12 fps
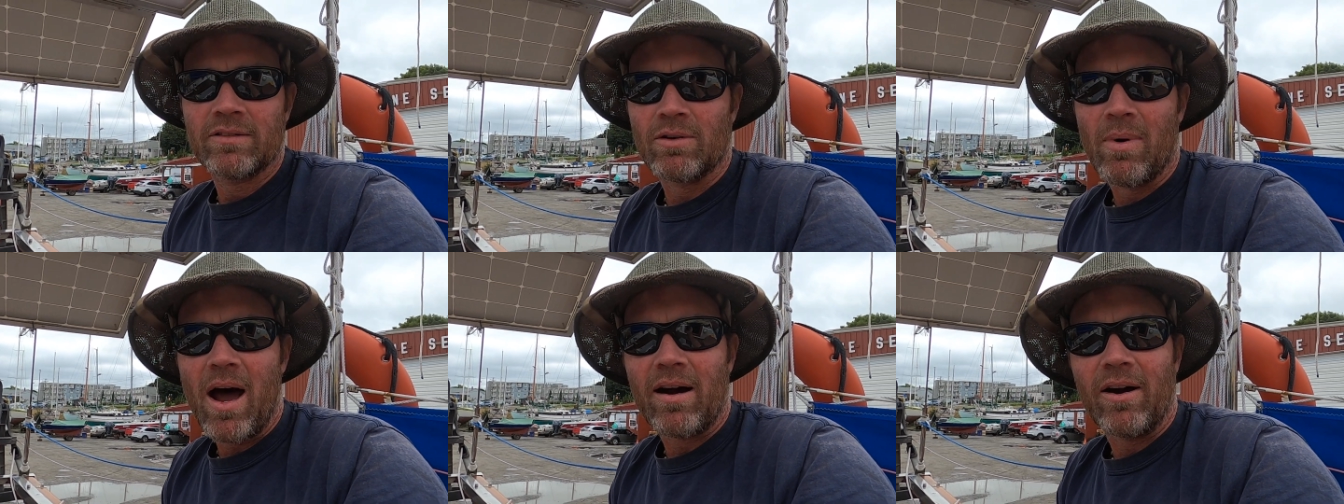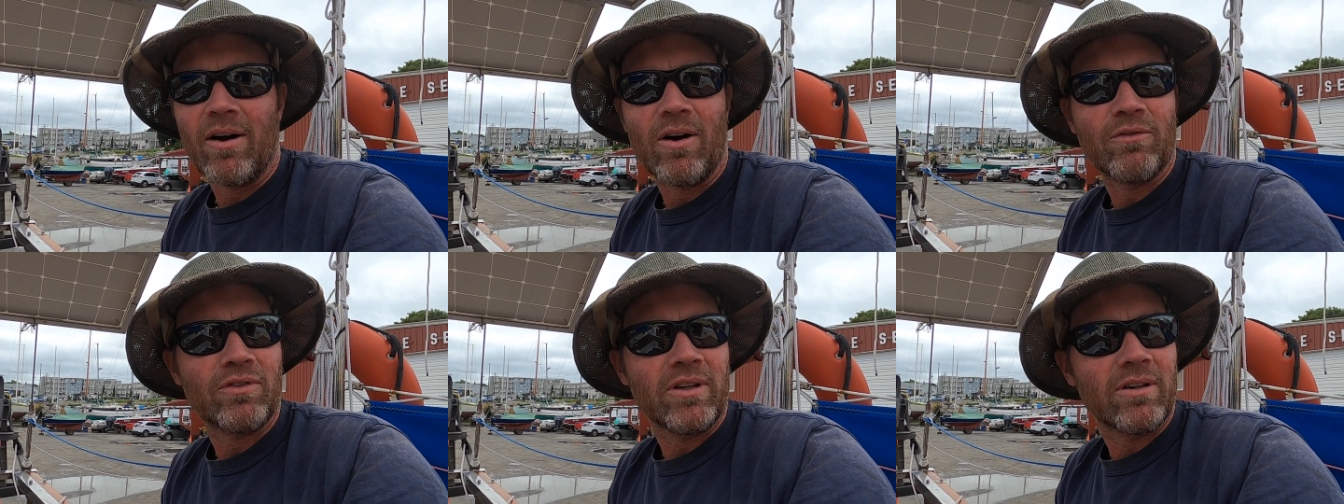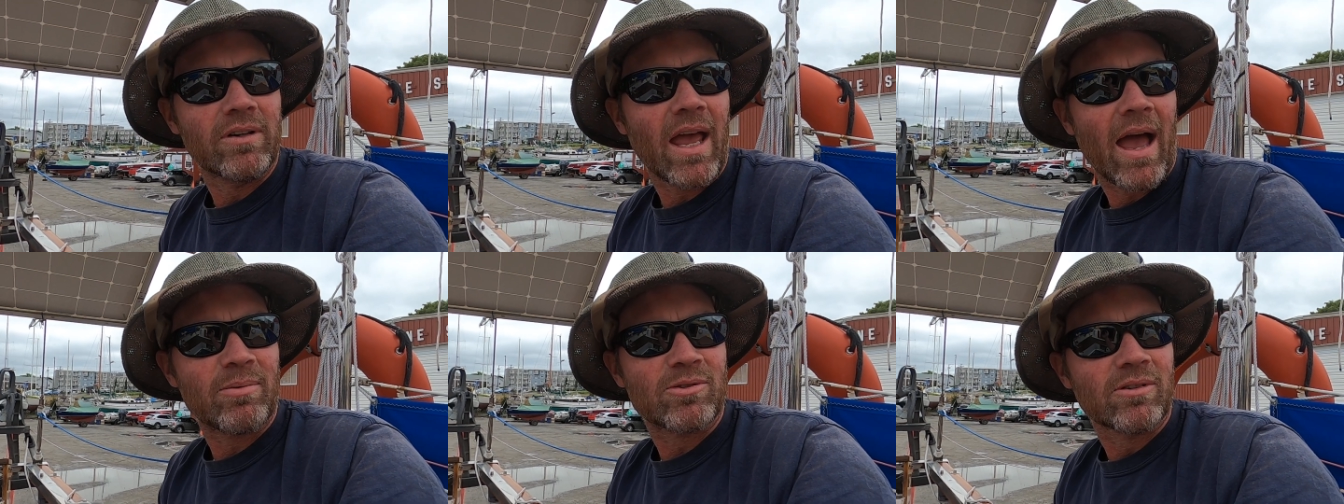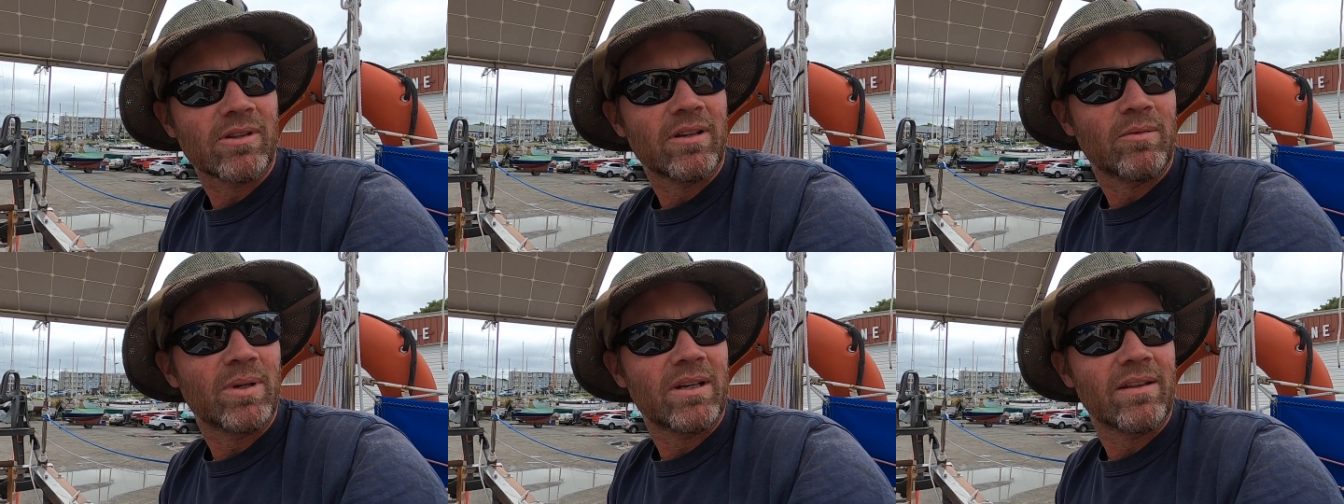tomorrow hopefully it'll capture a
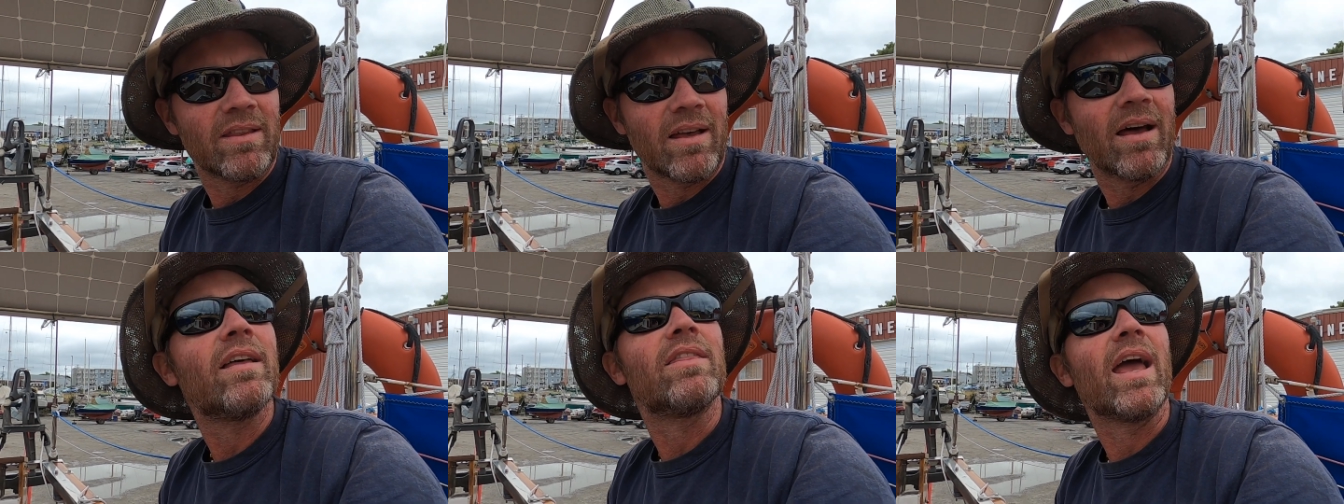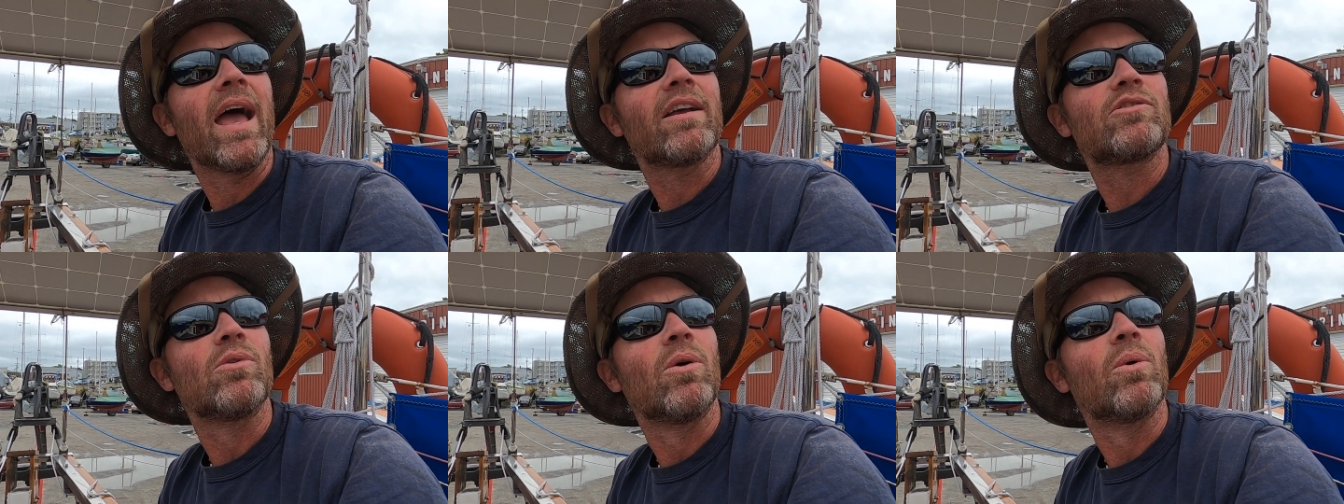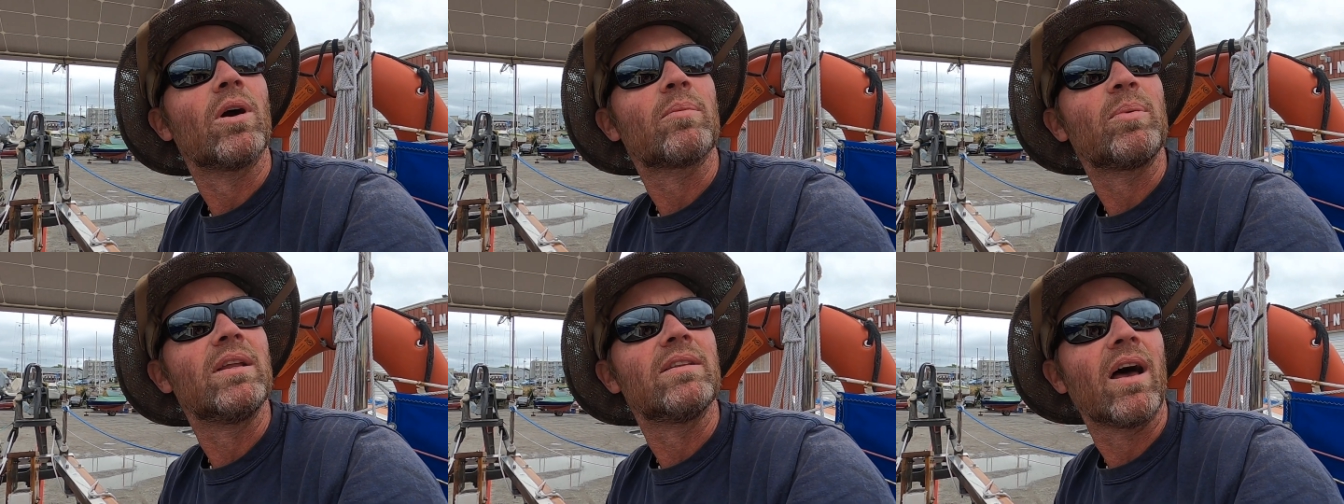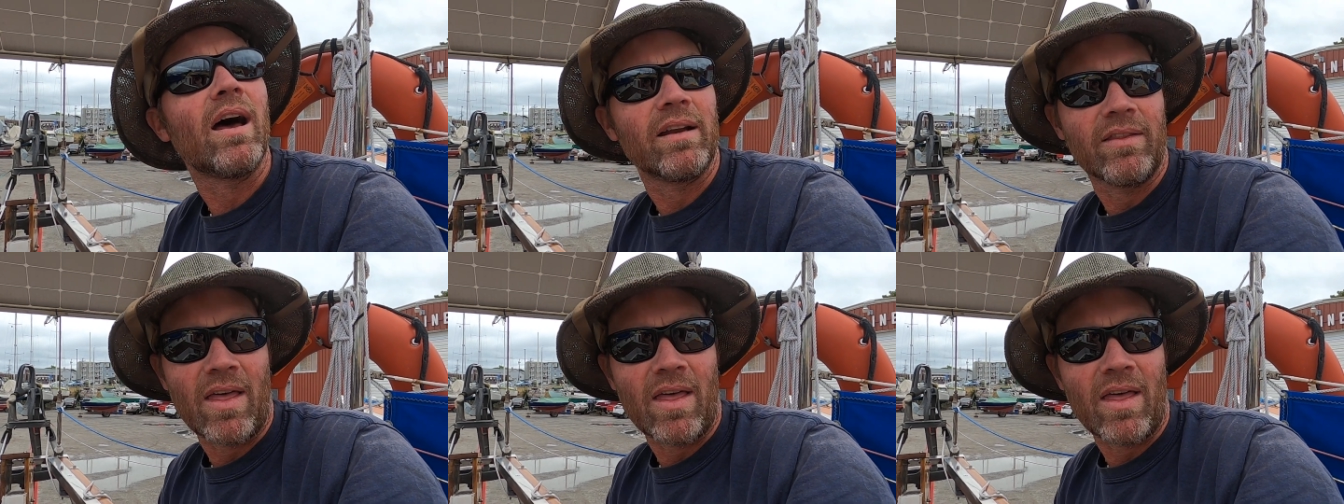little bit of the actual work being done,